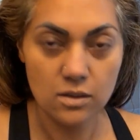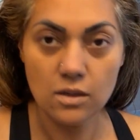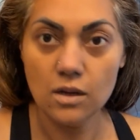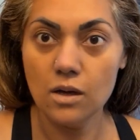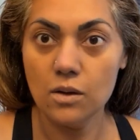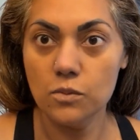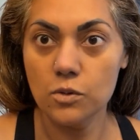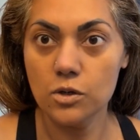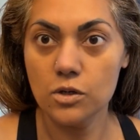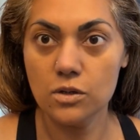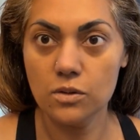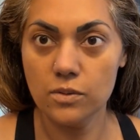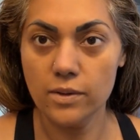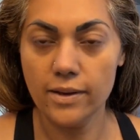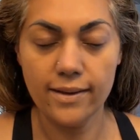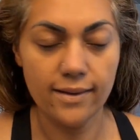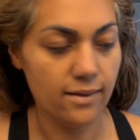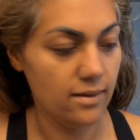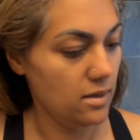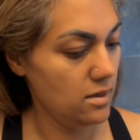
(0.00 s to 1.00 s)
I will go
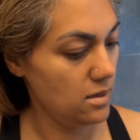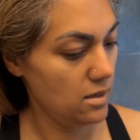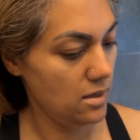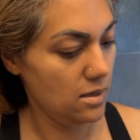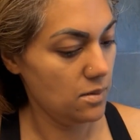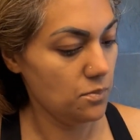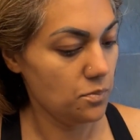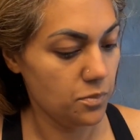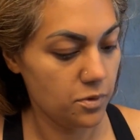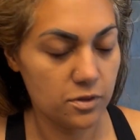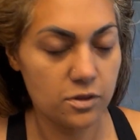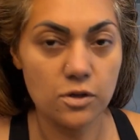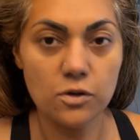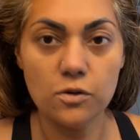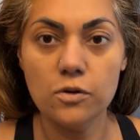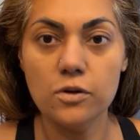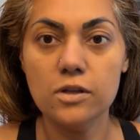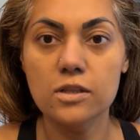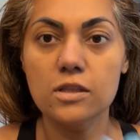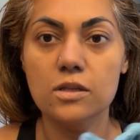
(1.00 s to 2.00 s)
ahead and put the
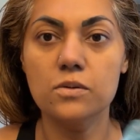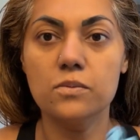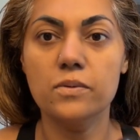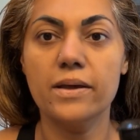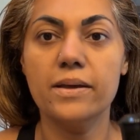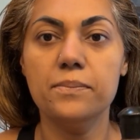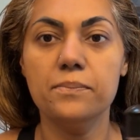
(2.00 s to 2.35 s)
oil away.